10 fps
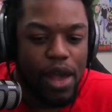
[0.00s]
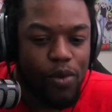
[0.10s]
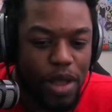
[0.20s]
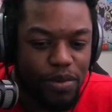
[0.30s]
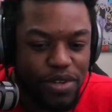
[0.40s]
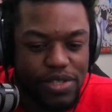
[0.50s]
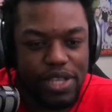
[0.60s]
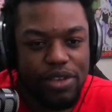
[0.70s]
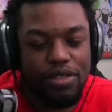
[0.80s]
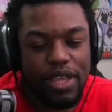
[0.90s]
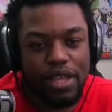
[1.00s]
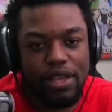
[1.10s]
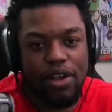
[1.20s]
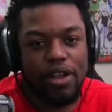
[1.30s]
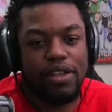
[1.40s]
White Widow is the only
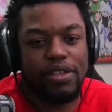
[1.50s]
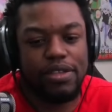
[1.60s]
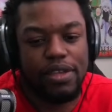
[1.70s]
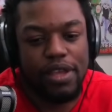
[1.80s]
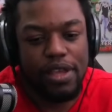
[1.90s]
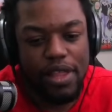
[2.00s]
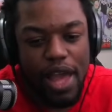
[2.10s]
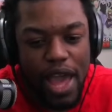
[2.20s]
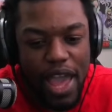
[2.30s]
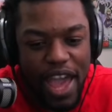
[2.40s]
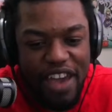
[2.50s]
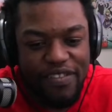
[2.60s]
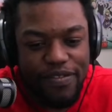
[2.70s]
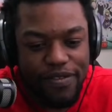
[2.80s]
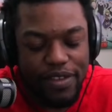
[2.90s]
card I
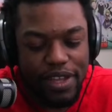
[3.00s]
have